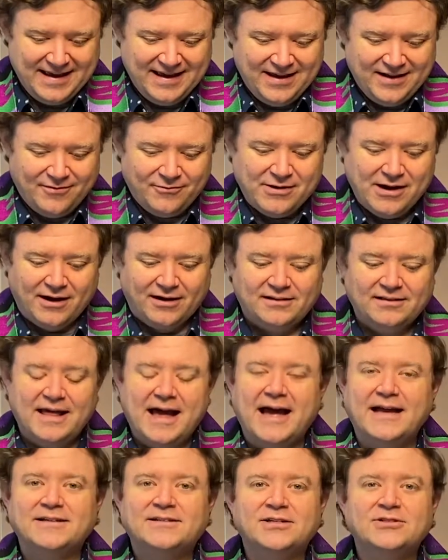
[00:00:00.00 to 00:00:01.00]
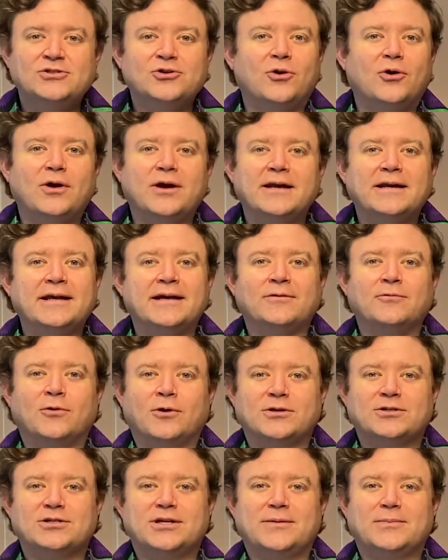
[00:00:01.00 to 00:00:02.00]
We are glad to join in
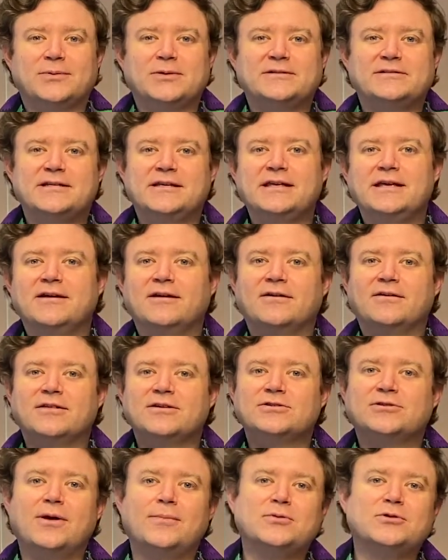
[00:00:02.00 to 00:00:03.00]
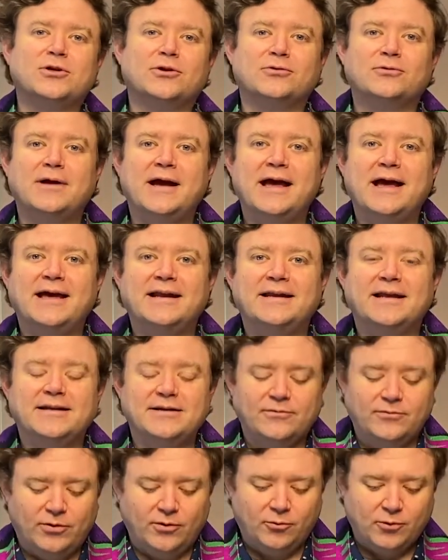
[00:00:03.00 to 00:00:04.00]
worship, to hear the scripture read
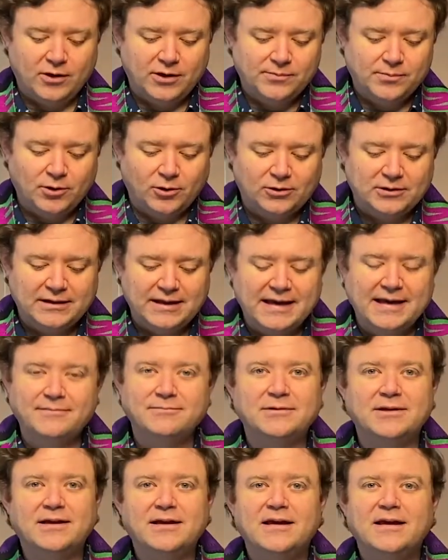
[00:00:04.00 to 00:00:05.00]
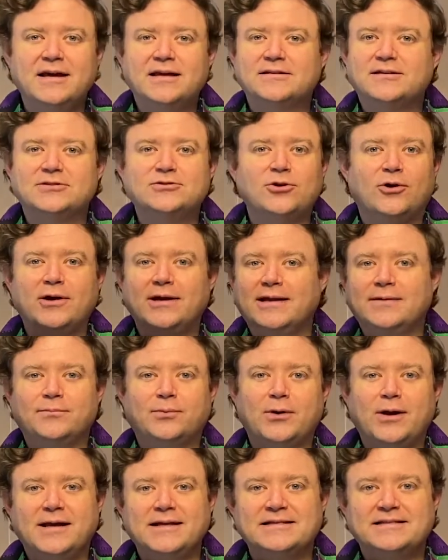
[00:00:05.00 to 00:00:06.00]
and the word proclaimed, to join in
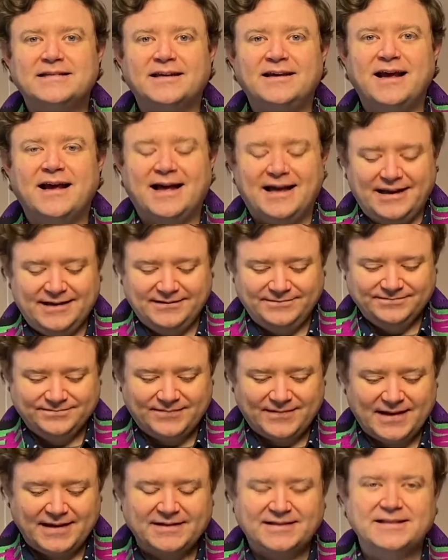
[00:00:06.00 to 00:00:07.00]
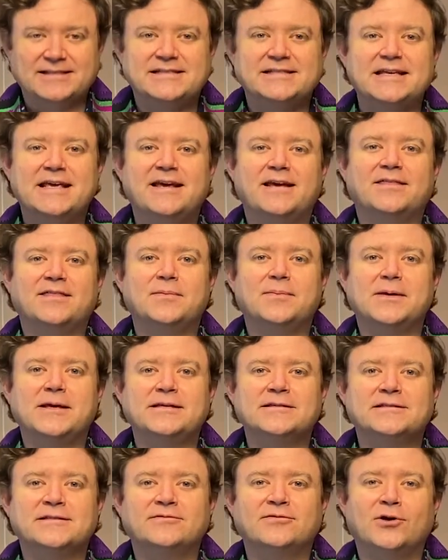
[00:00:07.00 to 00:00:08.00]
praise to God, and to seek the
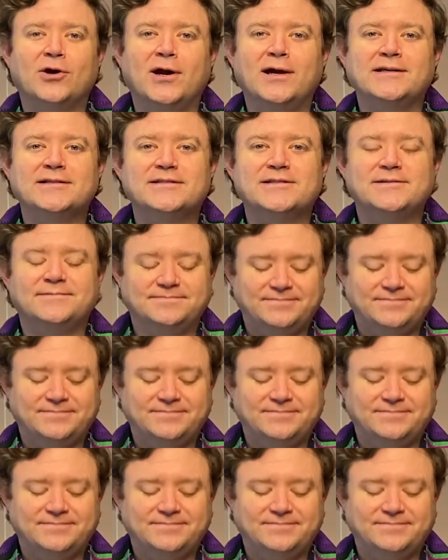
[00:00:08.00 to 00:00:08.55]
peace of Christ.